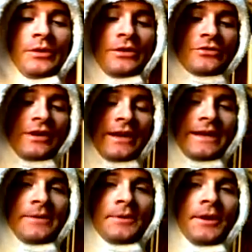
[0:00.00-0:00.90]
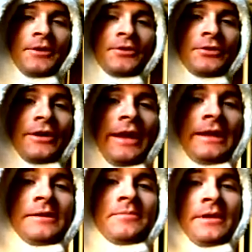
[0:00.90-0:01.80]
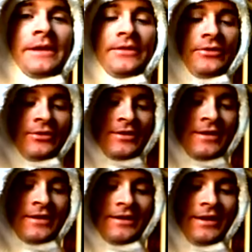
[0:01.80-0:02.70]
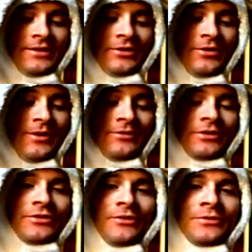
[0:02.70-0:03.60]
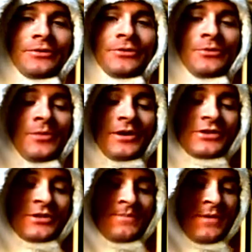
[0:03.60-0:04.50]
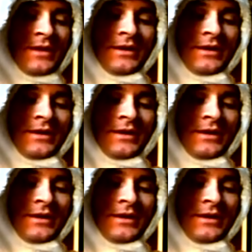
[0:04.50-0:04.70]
We're going to try to keep it under 8 minutes so you don't have to suffer too much.